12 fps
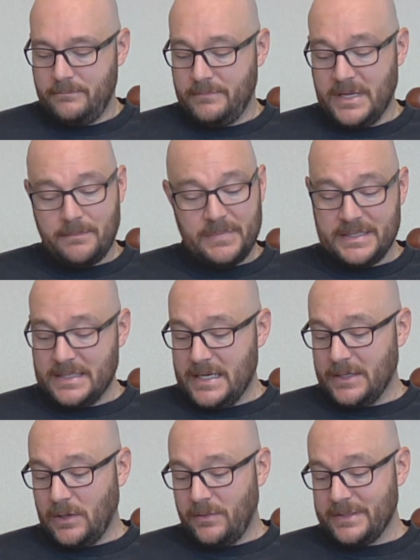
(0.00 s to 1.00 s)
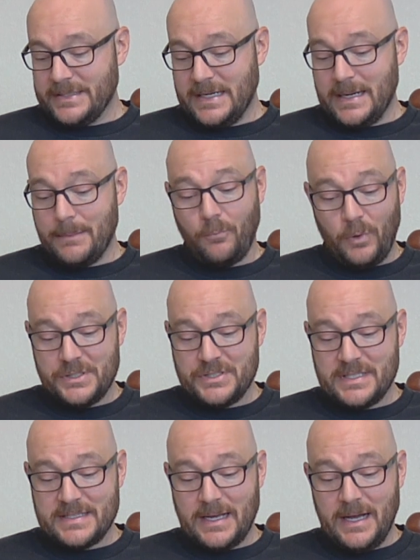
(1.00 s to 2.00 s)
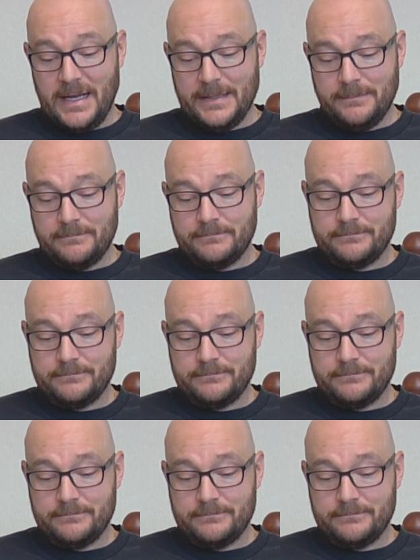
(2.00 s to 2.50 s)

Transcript: Yep, it's on all the time. Once it's on,